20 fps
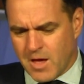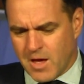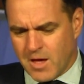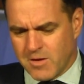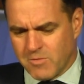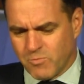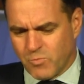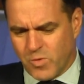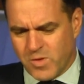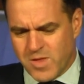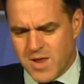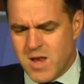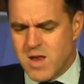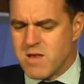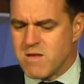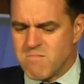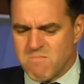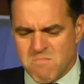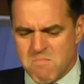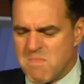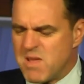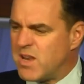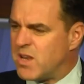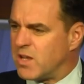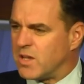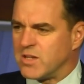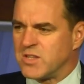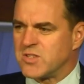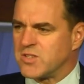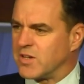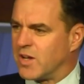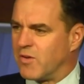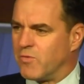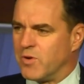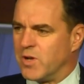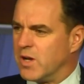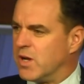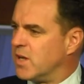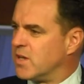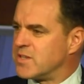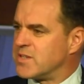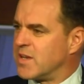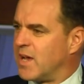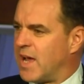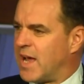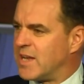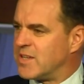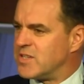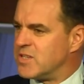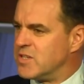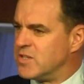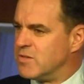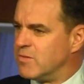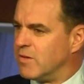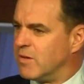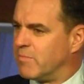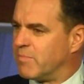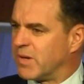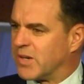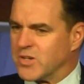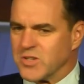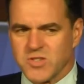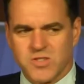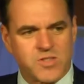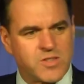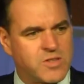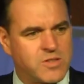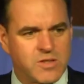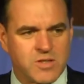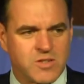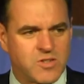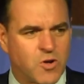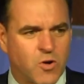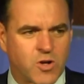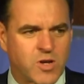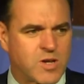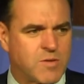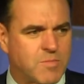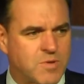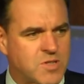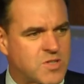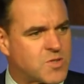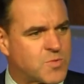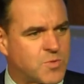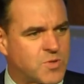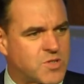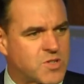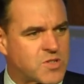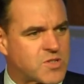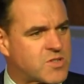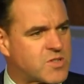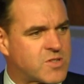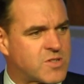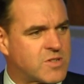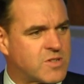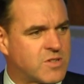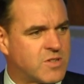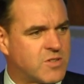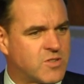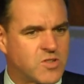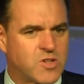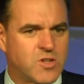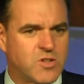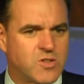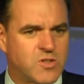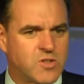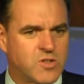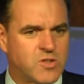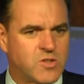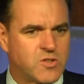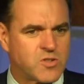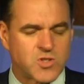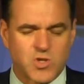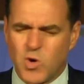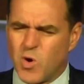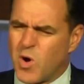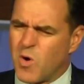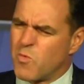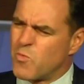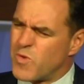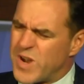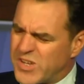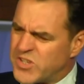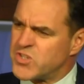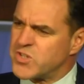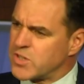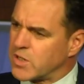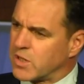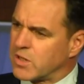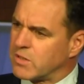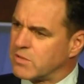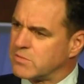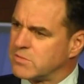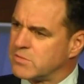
and within minutes, I realized I had to do it because the documents were just so arresting.